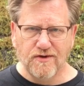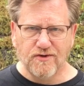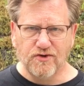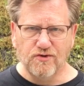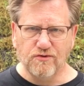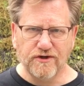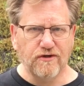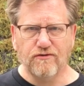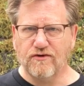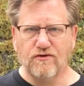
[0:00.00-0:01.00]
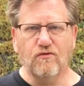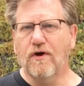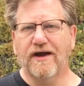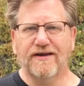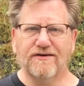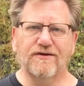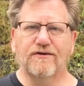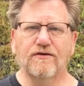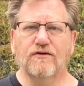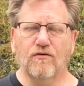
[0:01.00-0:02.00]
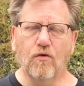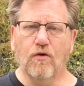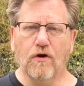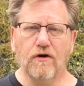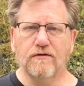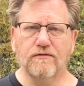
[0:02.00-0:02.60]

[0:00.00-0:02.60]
you were either white or,